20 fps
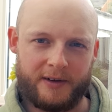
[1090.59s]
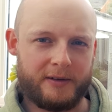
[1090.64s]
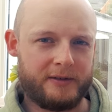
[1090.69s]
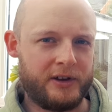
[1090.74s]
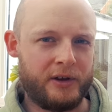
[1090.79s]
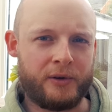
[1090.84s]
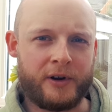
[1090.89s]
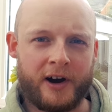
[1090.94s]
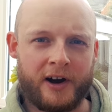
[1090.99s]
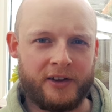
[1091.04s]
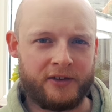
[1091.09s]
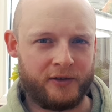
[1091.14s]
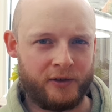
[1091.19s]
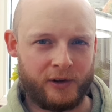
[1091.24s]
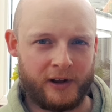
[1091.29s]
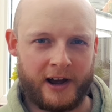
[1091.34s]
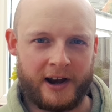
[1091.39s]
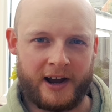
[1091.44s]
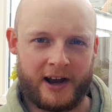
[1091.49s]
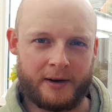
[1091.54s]
You guys have
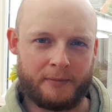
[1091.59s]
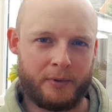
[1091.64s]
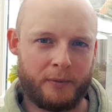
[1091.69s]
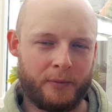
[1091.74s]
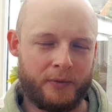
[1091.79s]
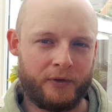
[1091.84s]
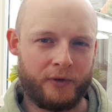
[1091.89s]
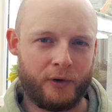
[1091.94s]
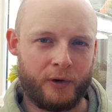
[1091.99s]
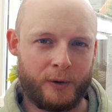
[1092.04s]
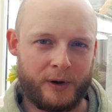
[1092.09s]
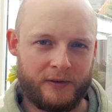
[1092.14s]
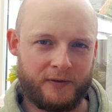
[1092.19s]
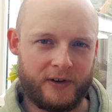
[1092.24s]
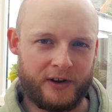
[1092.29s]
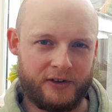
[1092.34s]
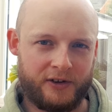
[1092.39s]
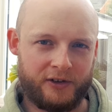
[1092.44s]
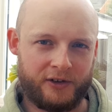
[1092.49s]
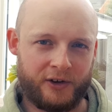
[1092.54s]
all had it happen before in your
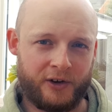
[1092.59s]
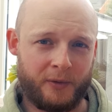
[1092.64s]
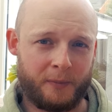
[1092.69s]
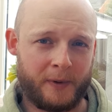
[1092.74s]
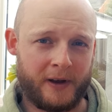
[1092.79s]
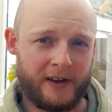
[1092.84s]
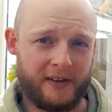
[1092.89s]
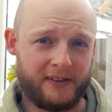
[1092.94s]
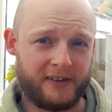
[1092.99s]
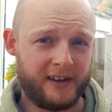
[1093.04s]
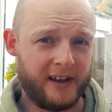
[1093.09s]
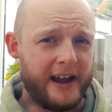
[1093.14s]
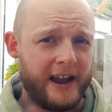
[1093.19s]
fishing jerk baits.